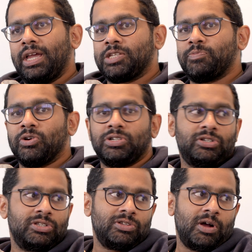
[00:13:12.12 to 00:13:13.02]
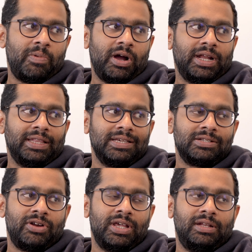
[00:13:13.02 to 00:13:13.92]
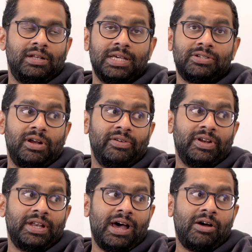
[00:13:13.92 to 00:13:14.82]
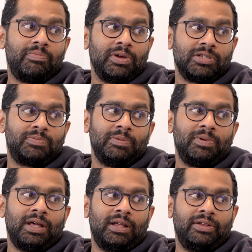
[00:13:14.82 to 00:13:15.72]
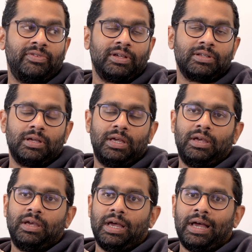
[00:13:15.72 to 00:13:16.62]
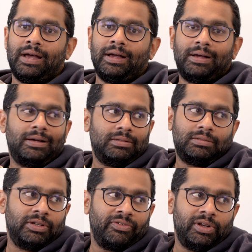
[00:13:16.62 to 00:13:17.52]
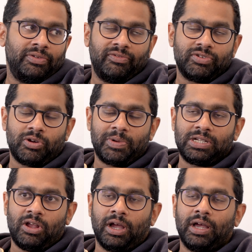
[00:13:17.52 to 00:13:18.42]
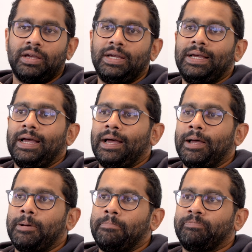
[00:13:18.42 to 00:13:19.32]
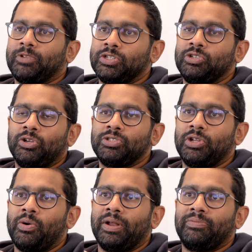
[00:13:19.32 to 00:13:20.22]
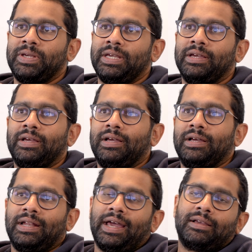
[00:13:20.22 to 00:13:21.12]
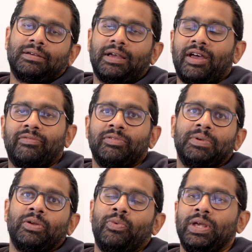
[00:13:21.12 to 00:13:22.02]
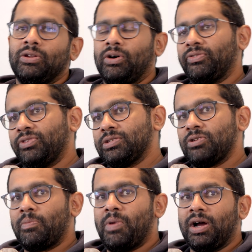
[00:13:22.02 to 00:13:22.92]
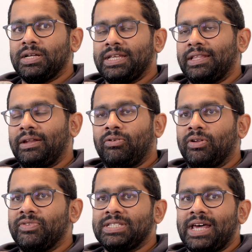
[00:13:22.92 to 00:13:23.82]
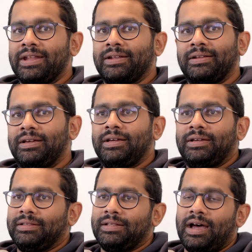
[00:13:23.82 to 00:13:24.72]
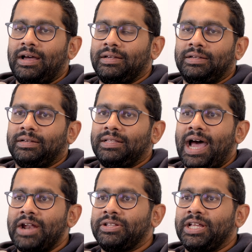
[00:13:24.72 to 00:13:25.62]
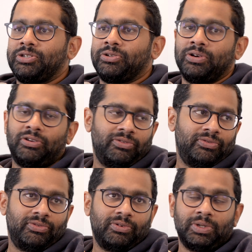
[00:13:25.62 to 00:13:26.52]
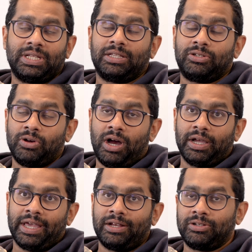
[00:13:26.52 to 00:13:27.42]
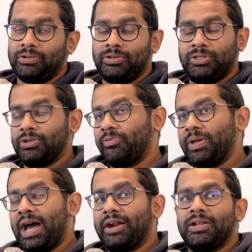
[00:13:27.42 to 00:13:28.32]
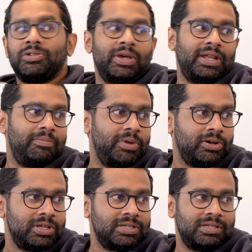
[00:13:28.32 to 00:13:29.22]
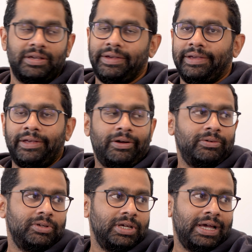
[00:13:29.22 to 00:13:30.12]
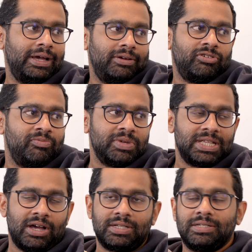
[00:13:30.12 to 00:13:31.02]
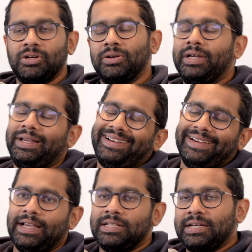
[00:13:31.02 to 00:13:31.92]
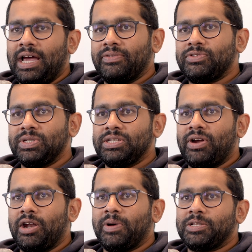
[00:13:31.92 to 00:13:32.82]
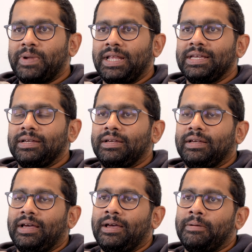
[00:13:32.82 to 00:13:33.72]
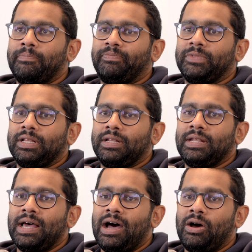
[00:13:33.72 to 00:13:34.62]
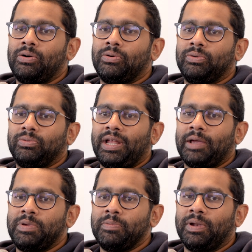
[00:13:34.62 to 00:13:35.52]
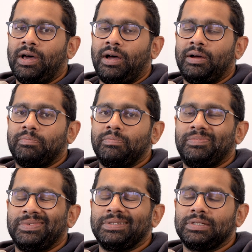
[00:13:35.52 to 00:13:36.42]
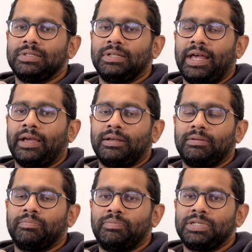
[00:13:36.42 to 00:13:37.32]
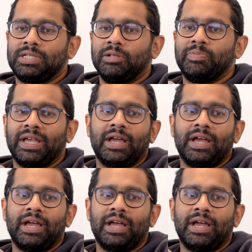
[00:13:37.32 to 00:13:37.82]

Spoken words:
exposure to the stock market, I think is less relevant now, because people are living for so much longer. Because you also don't want to be like having been weaned off the stock market, and then all of a sudden the 100 that you could have, or that you are getting, should have been 120, because you've missed out. So it's kind of swings and roundabouts, but I think now like people are like still being